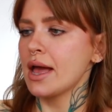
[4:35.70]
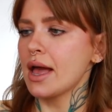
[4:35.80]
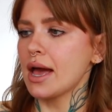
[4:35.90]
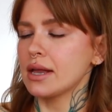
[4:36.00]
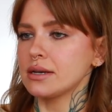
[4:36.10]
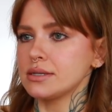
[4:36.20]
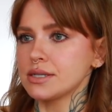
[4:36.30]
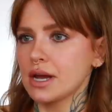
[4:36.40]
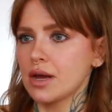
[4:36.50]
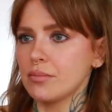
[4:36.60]
and
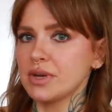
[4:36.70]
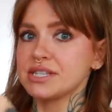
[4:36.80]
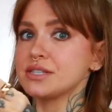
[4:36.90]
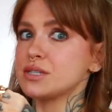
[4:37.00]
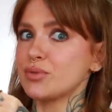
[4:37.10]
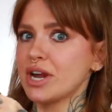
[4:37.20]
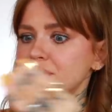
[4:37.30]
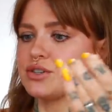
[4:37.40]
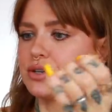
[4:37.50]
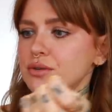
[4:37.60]
um, it's a spray
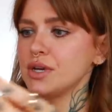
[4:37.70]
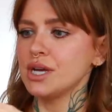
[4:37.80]
too.